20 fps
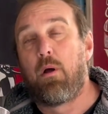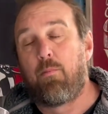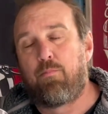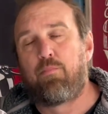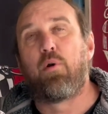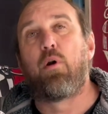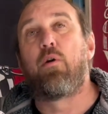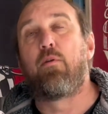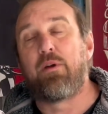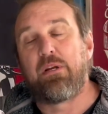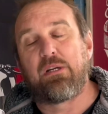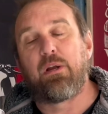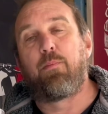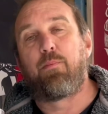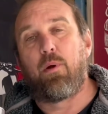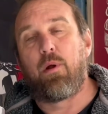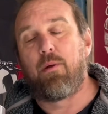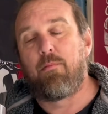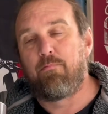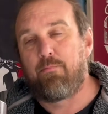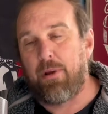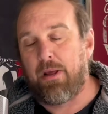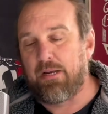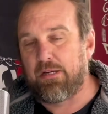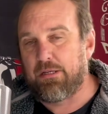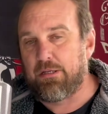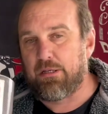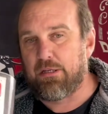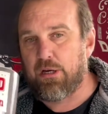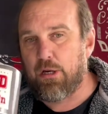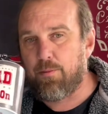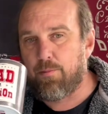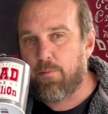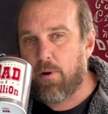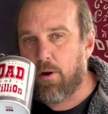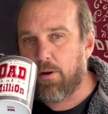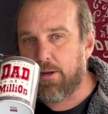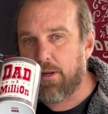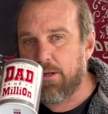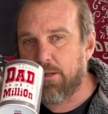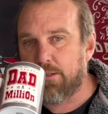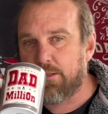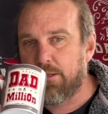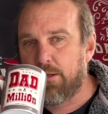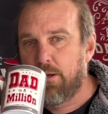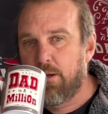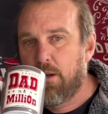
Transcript: breweries that are putting beers into supermarkets.